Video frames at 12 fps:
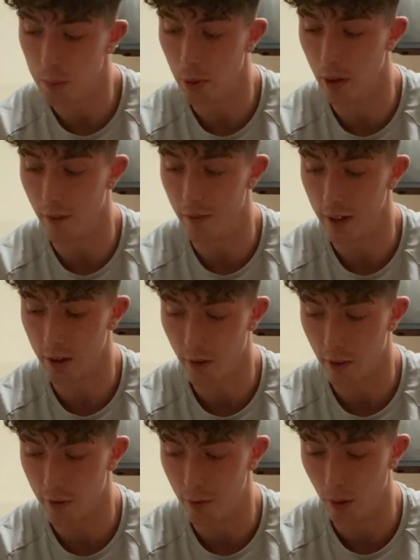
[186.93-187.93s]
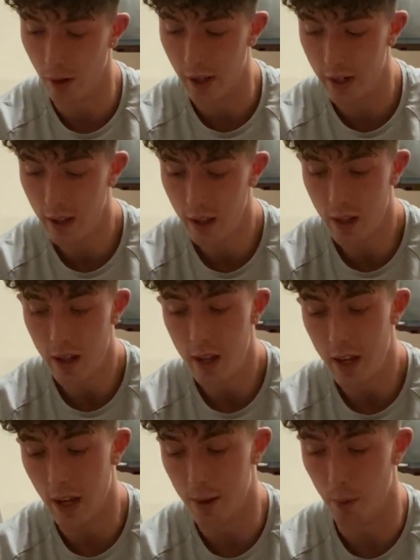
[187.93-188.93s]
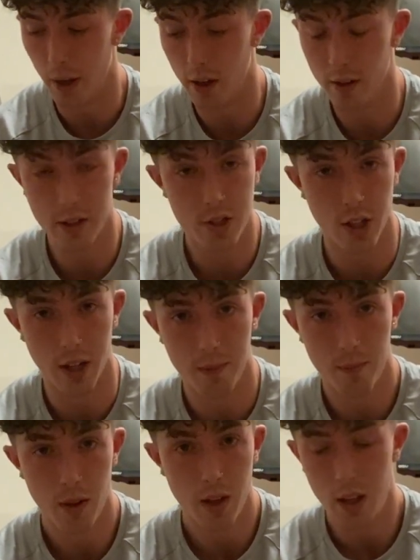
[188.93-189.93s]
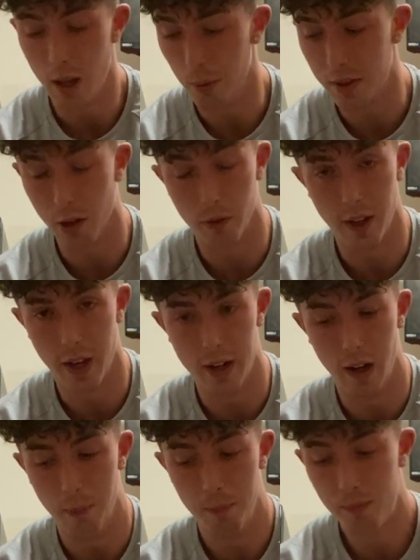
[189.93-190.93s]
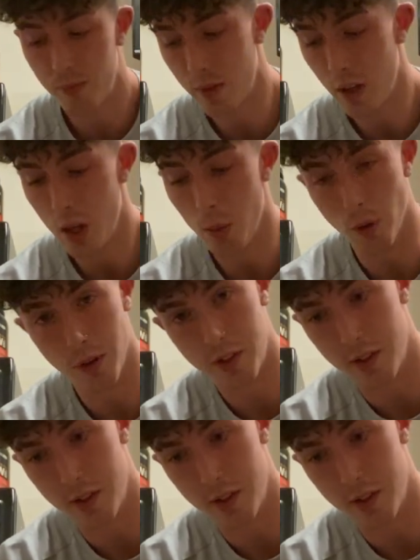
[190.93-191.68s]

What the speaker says: put our fingers on their forehead and right under the chin, and we tilt the head up. What this